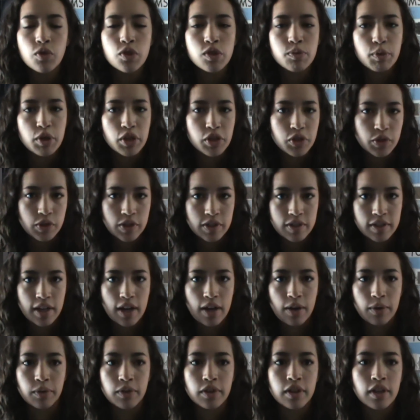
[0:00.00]
spiritually
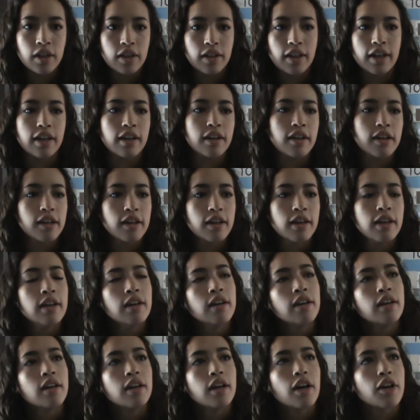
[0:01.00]
sound. Like,
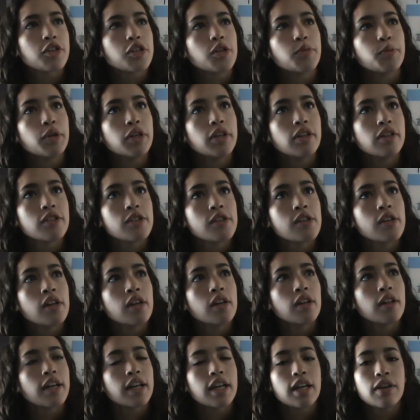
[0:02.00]
how should I put it?
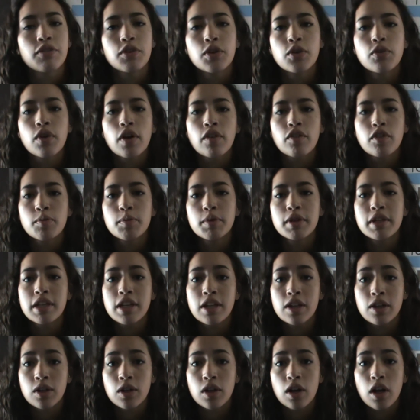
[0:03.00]
Like, if you've ever been
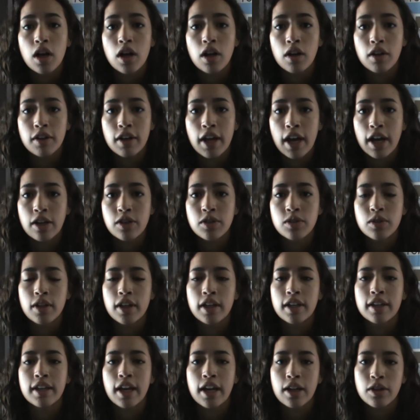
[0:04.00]
near an
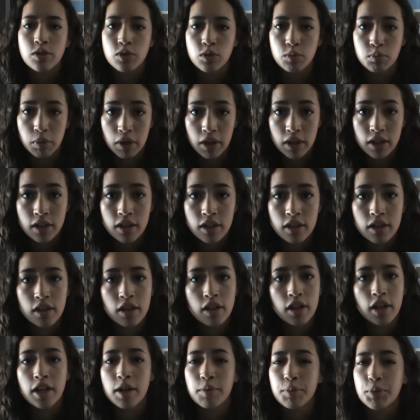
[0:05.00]
actual monk,
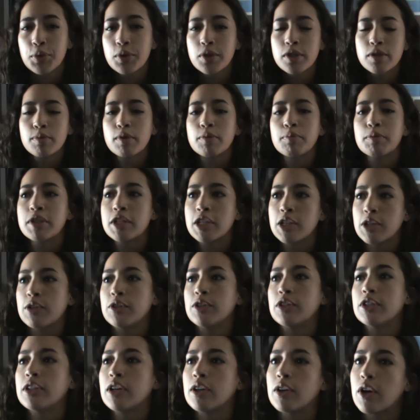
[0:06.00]
like a Buddhist monk in
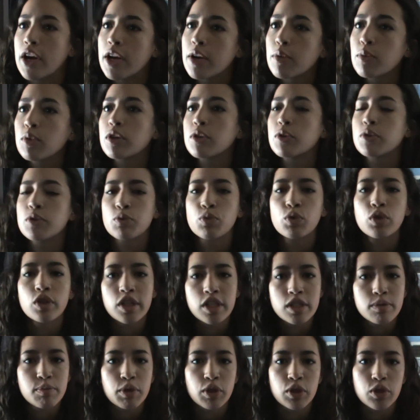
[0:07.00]
particular, or anyone who's
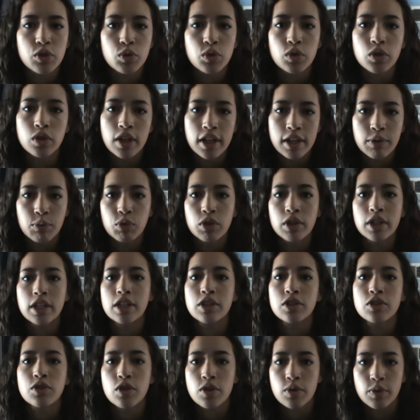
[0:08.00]
really spiritual and really
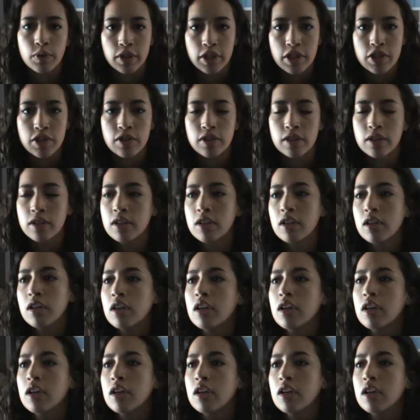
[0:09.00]
into their religion,